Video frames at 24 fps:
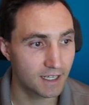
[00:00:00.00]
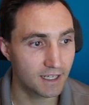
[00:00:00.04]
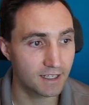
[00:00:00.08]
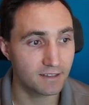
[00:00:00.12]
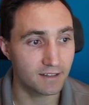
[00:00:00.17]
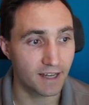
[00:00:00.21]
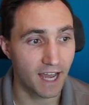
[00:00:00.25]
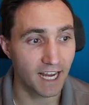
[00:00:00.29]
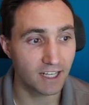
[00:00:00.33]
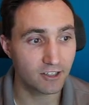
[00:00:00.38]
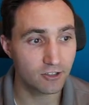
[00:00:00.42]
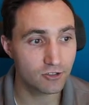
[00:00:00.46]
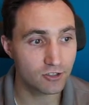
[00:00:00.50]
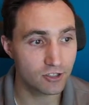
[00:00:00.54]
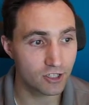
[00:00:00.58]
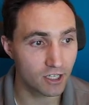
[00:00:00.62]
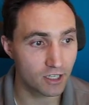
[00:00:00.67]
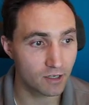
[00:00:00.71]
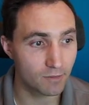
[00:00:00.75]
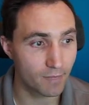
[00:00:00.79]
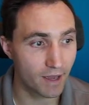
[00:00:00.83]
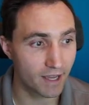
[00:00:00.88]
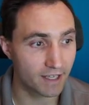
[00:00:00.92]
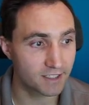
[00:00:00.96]

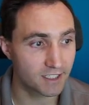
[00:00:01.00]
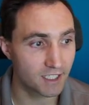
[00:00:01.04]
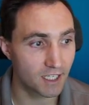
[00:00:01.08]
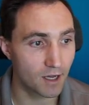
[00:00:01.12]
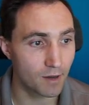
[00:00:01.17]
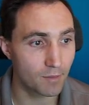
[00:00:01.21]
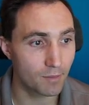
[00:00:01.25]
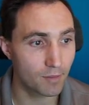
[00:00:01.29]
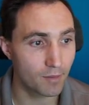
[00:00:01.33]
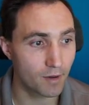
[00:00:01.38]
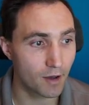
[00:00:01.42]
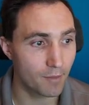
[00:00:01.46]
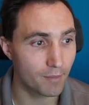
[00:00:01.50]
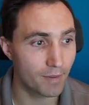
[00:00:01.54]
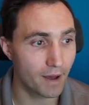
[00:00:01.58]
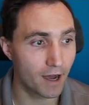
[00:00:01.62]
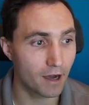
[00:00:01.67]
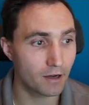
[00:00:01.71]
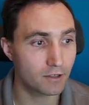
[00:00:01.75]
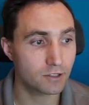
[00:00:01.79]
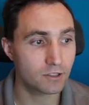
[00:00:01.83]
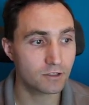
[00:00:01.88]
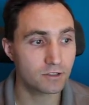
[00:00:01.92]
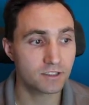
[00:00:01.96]
Nitrogen makes up
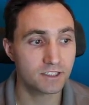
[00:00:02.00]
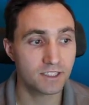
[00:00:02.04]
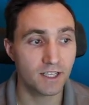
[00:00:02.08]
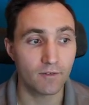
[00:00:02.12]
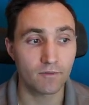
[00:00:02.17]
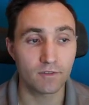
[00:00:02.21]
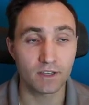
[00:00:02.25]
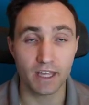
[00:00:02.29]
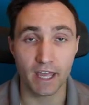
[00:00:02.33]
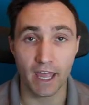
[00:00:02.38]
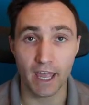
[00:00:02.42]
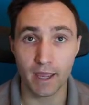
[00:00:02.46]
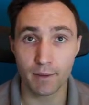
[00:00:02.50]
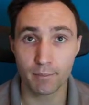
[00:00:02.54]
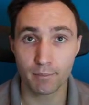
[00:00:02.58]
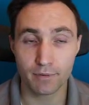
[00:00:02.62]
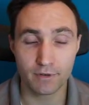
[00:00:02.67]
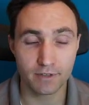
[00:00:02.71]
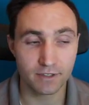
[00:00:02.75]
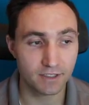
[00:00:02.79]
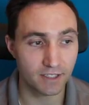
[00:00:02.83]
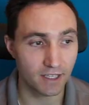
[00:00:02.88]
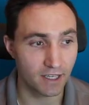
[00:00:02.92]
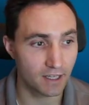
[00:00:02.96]
about
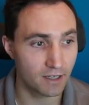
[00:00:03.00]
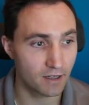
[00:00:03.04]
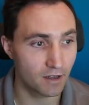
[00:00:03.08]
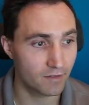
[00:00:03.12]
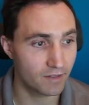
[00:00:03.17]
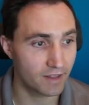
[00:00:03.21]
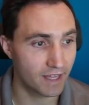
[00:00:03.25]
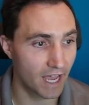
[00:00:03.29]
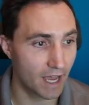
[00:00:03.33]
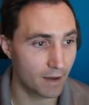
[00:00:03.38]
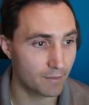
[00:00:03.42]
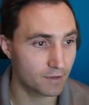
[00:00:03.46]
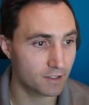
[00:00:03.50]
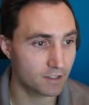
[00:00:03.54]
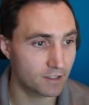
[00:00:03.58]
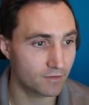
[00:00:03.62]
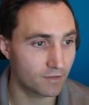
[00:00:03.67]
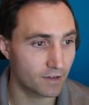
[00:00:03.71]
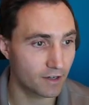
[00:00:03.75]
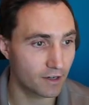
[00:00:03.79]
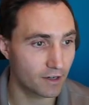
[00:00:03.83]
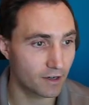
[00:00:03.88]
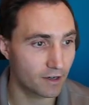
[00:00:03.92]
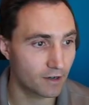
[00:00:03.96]
78% of the
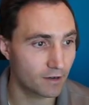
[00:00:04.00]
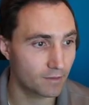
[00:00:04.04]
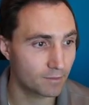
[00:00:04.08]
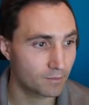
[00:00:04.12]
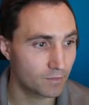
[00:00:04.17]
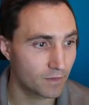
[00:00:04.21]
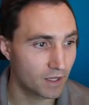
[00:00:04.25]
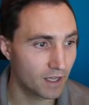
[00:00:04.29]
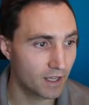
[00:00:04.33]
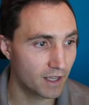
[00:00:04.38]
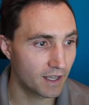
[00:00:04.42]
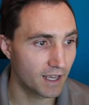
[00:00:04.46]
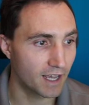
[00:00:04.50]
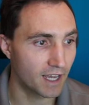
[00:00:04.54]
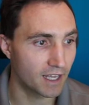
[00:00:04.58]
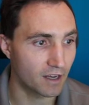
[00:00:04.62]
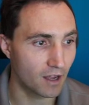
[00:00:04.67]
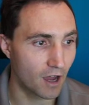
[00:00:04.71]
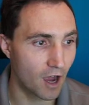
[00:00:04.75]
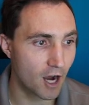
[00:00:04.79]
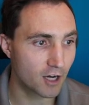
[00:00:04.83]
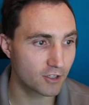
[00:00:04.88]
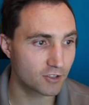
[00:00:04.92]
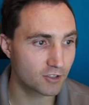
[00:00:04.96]
atmosphere, and
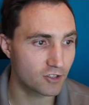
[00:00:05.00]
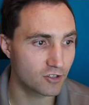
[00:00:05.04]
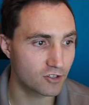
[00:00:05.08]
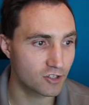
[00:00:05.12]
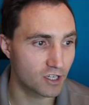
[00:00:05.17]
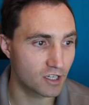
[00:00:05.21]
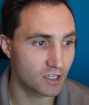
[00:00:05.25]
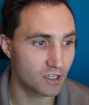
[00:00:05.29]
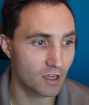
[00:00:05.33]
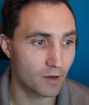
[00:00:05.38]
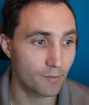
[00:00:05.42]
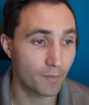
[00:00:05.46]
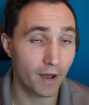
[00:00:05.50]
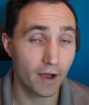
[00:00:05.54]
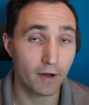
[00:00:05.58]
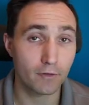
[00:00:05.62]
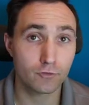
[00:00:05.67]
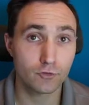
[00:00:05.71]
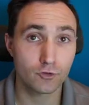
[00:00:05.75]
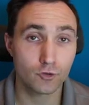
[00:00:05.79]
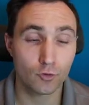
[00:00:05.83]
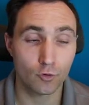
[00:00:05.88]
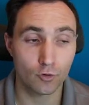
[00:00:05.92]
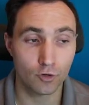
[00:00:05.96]
oxygen about
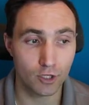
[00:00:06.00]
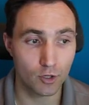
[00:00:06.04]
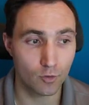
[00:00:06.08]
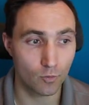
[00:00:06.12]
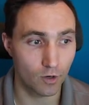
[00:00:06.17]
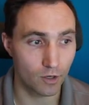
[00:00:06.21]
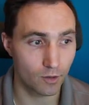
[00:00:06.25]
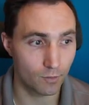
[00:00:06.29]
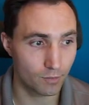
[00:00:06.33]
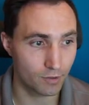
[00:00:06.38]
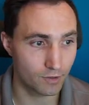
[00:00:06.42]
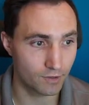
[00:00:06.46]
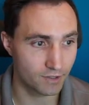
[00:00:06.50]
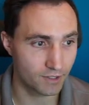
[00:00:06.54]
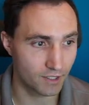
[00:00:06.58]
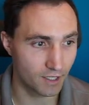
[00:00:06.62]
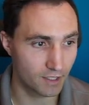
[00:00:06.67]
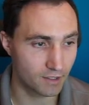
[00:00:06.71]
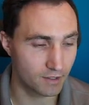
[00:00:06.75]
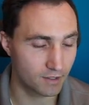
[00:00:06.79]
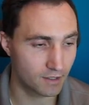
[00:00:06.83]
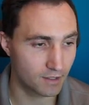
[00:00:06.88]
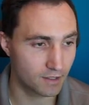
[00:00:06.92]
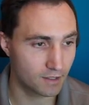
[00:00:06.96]

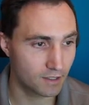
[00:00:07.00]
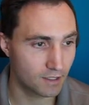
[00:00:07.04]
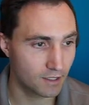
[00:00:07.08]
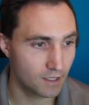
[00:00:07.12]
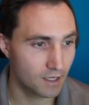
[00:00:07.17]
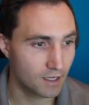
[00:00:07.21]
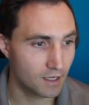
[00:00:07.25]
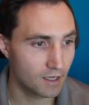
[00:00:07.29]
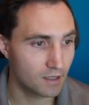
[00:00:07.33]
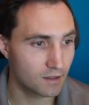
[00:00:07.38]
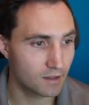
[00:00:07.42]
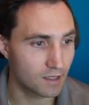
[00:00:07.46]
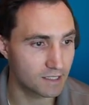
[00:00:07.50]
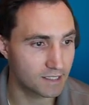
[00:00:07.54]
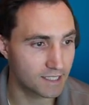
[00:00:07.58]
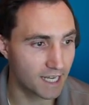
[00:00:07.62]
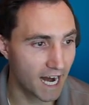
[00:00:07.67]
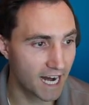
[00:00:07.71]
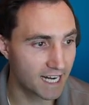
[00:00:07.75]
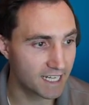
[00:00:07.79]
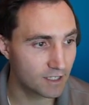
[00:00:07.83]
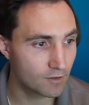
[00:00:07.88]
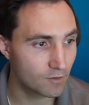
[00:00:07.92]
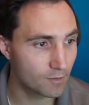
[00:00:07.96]
21%. The
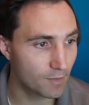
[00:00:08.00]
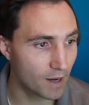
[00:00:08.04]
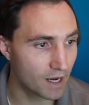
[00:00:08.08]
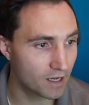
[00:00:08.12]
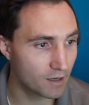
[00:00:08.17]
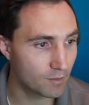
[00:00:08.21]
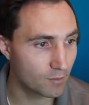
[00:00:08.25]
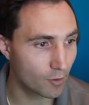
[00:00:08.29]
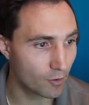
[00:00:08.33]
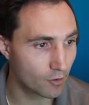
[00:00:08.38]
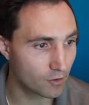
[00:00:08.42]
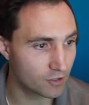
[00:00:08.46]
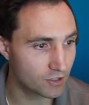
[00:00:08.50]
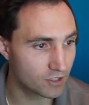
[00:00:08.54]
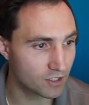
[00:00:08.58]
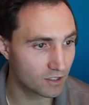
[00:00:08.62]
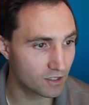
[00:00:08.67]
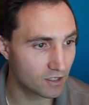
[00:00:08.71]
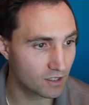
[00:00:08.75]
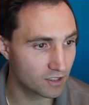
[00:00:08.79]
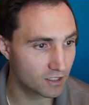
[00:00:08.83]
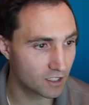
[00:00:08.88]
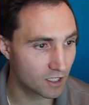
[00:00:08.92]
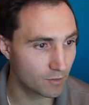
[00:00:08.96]
tiny remaining
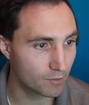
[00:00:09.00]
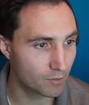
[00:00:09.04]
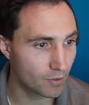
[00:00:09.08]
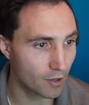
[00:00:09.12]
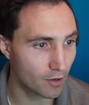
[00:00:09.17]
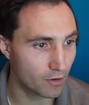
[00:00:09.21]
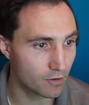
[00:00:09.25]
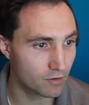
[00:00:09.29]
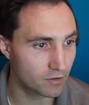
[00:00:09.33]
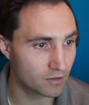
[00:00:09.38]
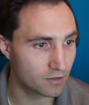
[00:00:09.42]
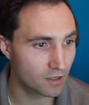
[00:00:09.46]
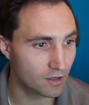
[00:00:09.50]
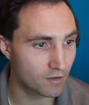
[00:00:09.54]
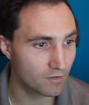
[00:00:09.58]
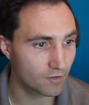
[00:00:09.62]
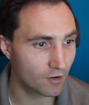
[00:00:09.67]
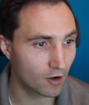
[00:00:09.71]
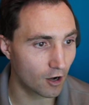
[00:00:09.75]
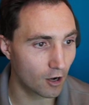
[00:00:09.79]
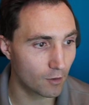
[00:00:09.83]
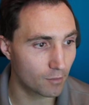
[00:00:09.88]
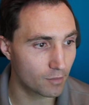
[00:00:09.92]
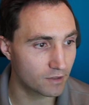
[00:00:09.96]
portion is composed of
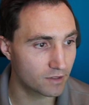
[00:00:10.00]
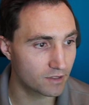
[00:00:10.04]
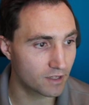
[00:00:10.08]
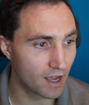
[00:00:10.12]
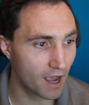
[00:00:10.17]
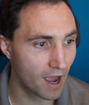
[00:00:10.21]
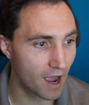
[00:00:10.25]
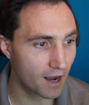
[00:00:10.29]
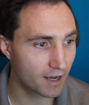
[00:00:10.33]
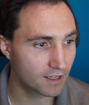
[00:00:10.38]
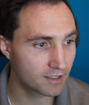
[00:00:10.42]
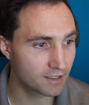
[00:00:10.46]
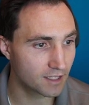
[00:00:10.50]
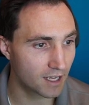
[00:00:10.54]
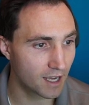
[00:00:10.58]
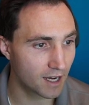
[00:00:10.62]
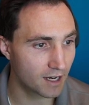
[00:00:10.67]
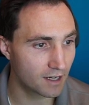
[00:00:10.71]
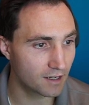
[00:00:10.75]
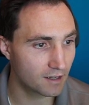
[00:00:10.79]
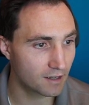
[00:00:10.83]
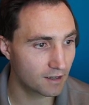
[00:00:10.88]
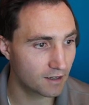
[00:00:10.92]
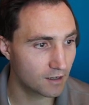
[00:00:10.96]
carbon
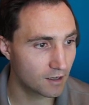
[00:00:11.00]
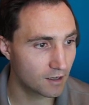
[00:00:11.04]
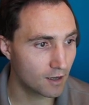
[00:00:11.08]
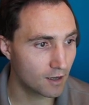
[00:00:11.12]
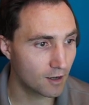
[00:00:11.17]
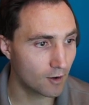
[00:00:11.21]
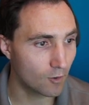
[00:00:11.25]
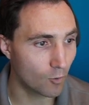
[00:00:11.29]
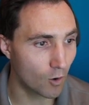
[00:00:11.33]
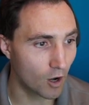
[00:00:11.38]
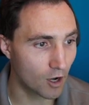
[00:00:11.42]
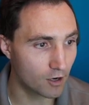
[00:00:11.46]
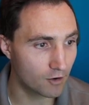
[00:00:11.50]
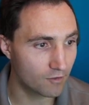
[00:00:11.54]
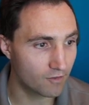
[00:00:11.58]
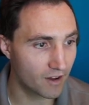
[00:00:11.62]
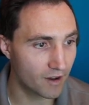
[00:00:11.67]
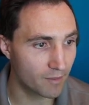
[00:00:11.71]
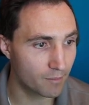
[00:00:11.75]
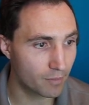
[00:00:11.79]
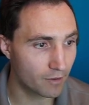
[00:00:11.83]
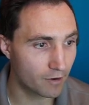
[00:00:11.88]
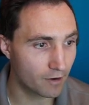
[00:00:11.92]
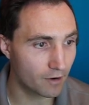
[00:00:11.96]
dioxide, water
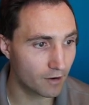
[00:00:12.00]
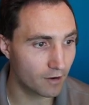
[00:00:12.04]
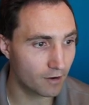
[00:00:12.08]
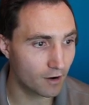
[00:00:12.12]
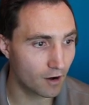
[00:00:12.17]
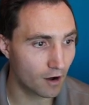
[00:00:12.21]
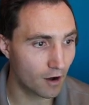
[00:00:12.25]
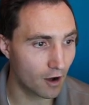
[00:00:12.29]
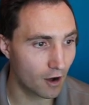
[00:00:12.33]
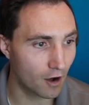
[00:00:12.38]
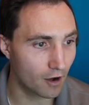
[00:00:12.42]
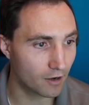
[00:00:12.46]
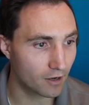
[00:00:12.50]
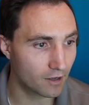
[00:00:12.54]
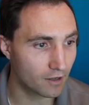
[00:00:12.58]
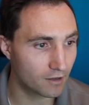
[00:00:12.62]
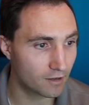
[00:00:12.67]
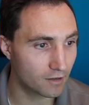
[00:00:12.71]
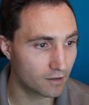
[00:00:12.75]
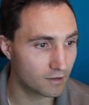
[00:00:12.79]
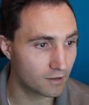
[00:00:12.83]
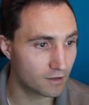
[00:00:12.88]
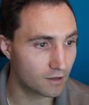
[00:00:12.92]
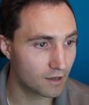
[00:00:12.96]
vapor,
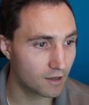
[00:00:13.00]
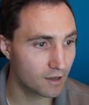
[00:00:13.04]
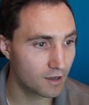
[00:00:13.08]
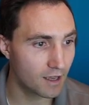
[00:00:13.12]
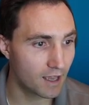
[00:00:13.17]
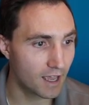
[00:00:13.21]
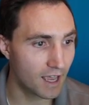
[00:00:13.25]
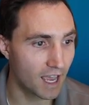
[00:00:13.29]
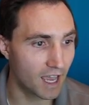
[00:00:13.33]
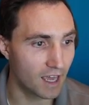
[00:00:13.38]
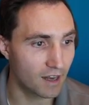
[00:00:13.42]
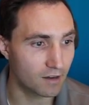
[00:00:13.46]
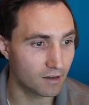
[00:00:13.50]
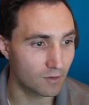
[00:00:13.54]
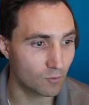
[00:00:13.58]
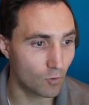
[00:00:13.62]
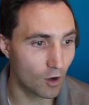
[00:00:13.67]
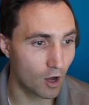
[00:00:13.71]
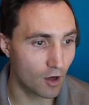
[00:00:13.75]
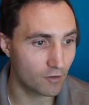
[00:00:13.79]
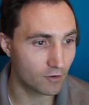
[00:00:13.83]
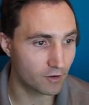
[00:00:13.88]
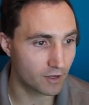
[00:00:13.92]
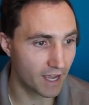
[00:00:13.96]
argon, and
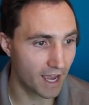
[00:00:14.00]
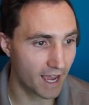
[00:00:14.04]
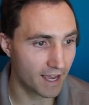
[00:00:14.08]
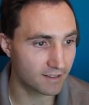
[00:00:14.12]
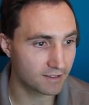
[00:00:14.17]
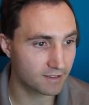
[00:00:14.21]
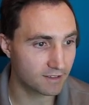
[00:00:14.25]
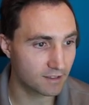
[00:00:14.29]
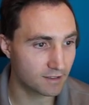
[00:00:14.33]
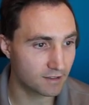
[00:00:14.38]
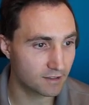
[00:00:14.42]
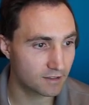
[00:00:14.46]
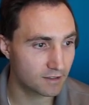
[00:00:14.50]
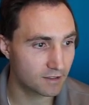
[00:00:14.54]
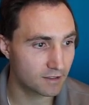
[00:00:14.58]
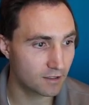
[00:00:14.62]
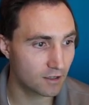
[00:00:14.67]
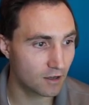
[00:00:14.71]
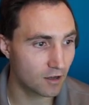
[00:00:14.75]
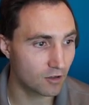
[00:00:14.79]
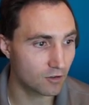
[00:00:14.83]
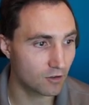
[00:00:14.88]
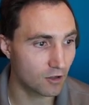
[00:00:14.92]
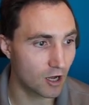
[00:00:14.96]
other gases,
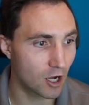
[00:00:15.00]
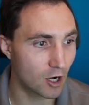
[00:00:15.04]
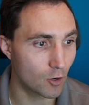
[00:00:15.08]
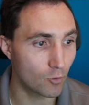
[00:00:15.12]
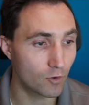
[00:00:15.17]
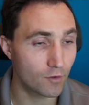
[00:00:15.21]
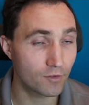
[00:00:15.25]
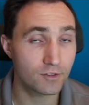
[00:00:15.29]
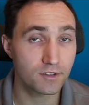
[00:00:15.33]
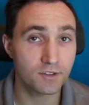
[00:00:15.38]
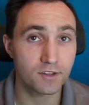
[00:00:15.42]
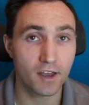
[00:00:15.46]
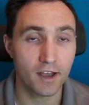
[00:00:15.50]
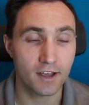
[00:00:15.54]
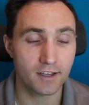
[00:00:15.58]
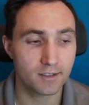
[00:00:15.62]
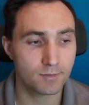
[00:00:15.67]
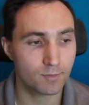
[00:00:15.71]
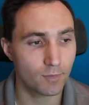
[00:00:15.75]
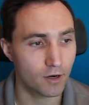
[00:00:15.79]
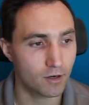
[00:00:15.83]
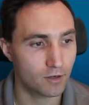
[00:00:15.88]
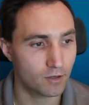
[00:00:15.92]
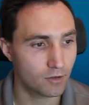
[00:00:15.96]
along with
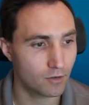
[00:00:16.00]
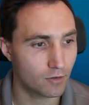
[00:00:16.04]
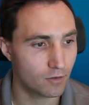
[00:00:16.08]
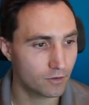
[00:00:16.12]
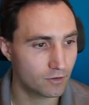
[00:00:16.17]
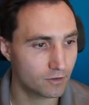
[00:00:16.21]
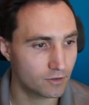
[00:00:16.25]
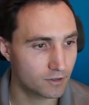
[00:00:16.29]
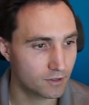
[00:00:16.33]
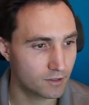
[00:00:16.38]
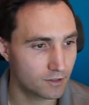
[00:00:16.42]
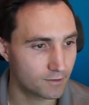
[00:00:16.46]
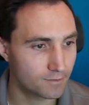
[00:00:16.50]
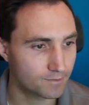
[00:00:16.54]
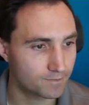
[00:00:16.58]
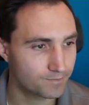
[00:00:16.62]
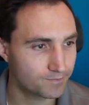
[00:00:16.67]
dust particles.